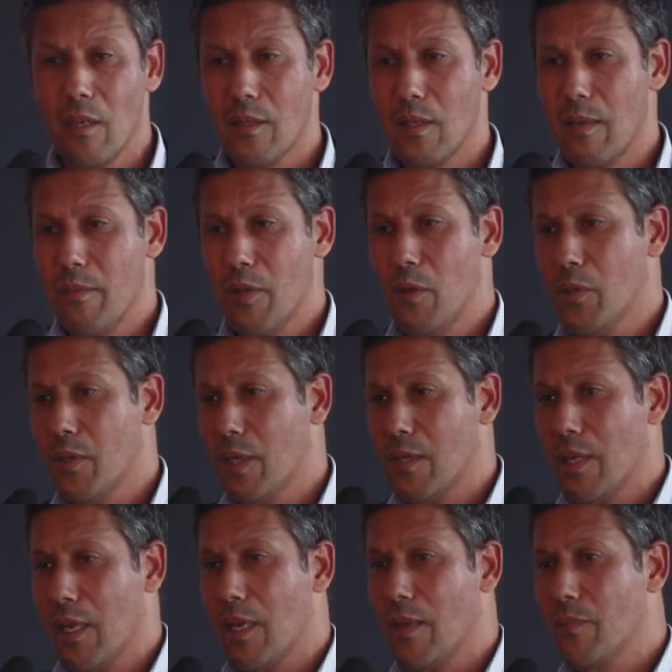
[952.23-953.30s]
Some users,
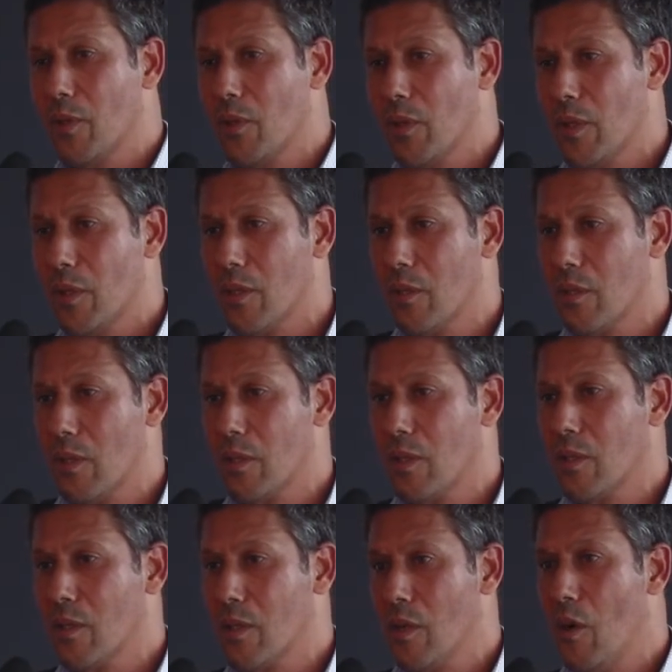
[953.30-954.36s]
they come to
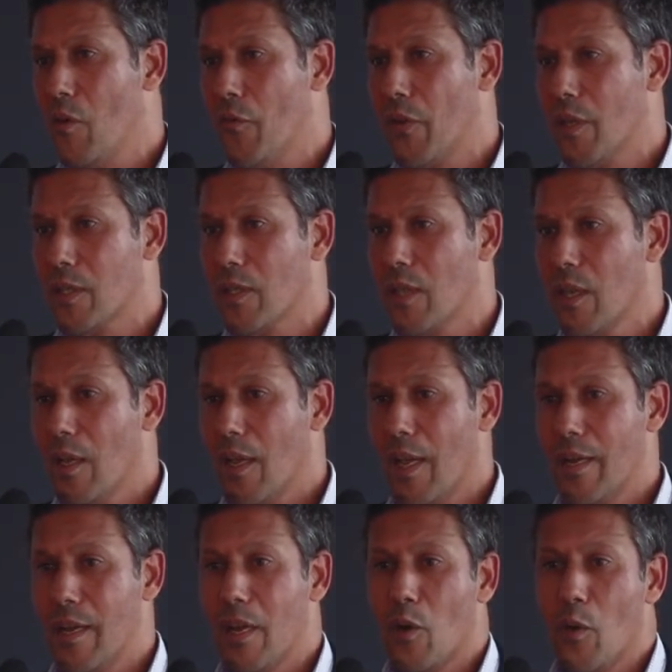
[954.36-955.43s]
the office
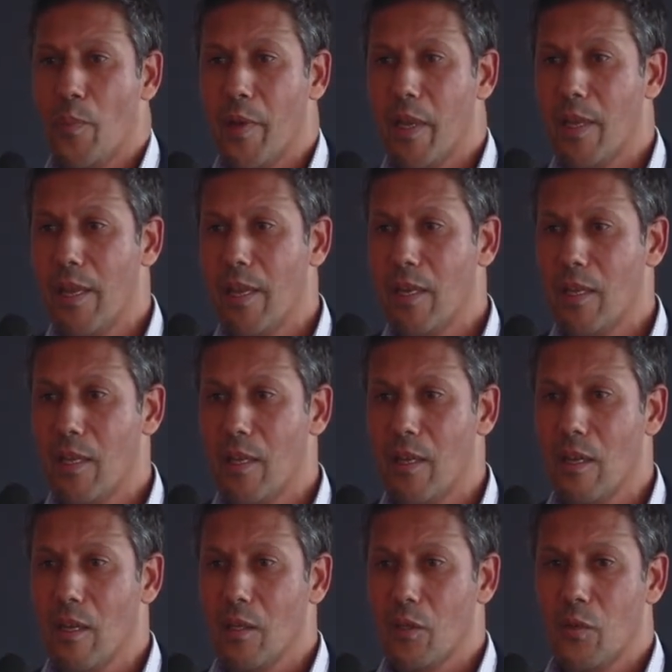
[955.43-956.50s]
and they copy
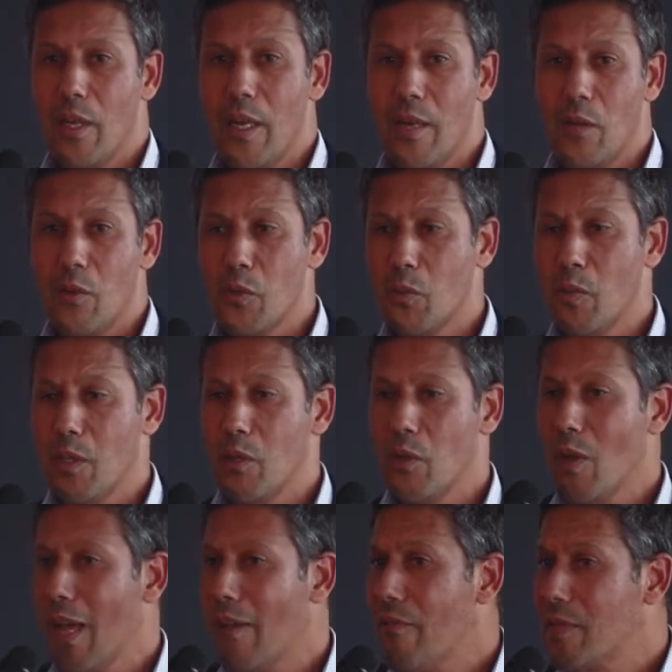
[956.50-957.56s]
data to their USB. Do
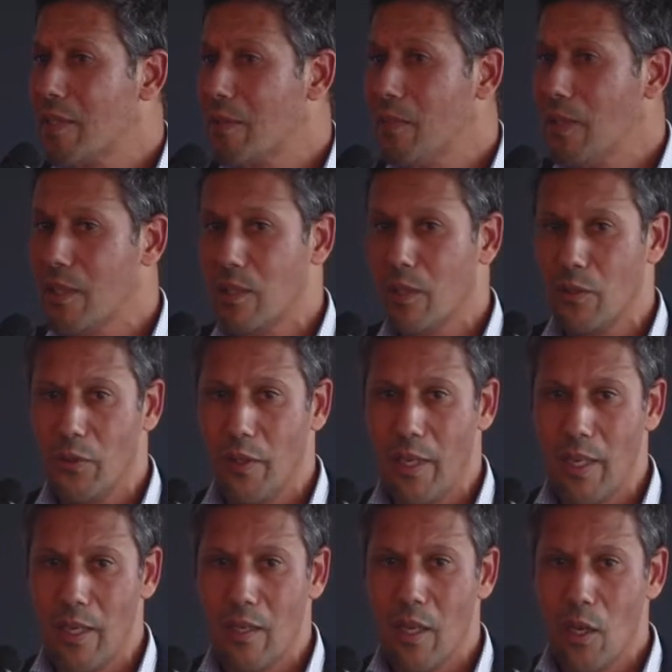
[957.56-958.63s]
you have visibility on
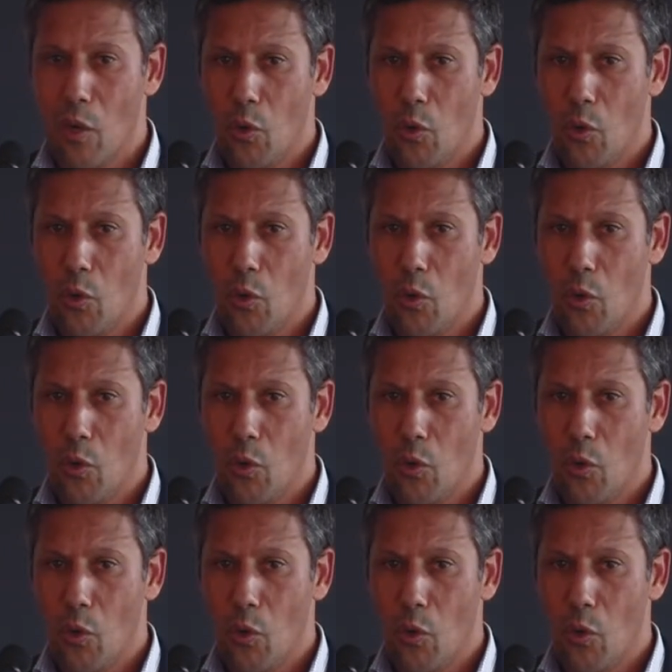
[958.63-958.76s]
that?